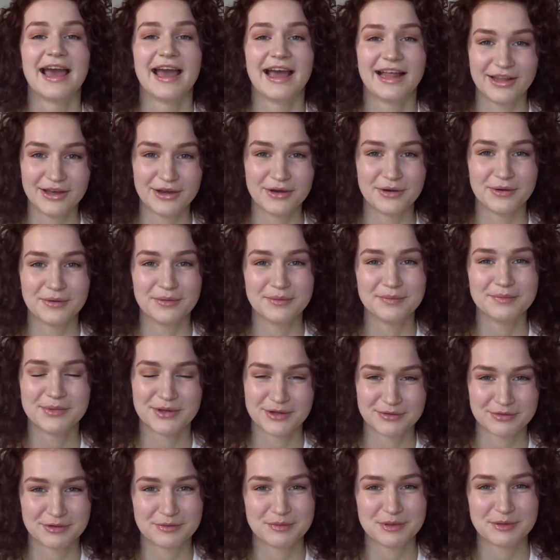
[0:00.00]
Hello,
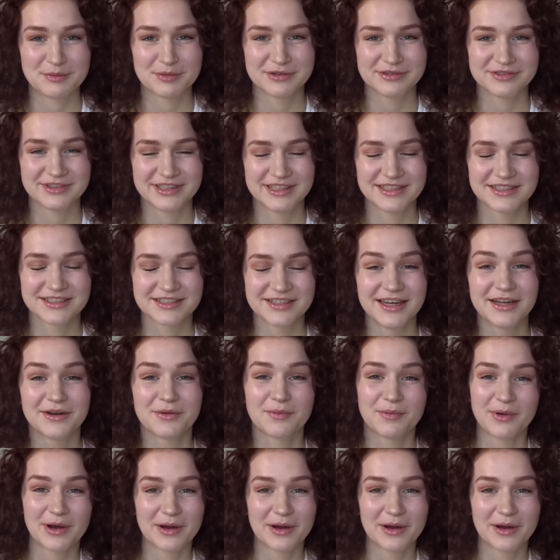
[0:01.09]
beautiful people of the internet.